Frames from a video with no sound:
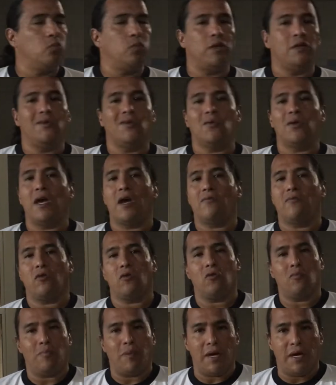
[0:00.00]
We don't have
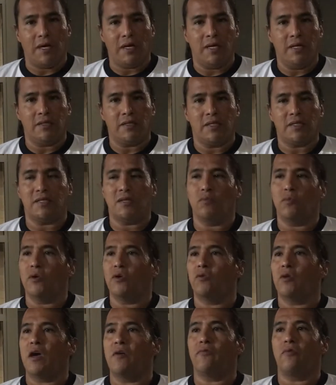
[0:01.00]
our own banking system. We
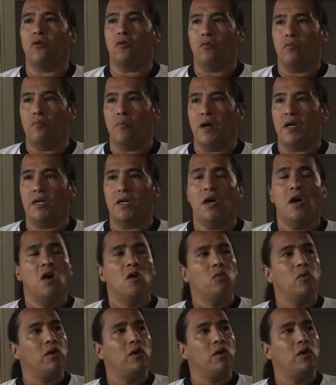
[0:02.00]
don't have our own money.